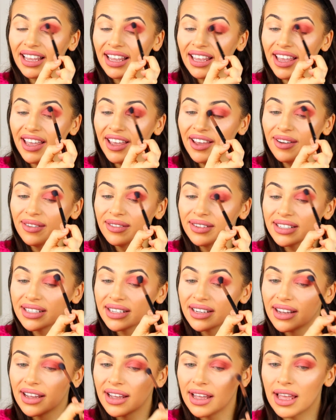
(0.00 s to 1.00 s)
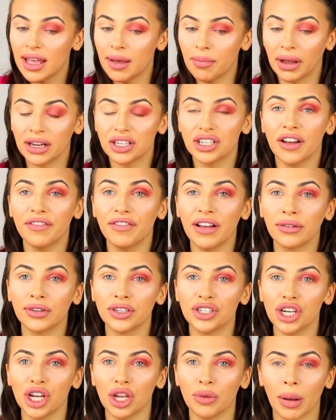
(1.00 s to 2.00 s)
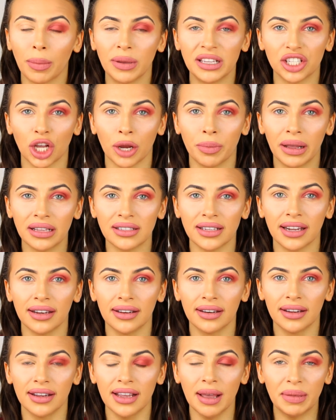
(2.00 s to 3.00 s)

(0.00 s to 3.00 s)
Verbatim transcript: Cute. Imagine I found a dupe. I'd be so buzzing.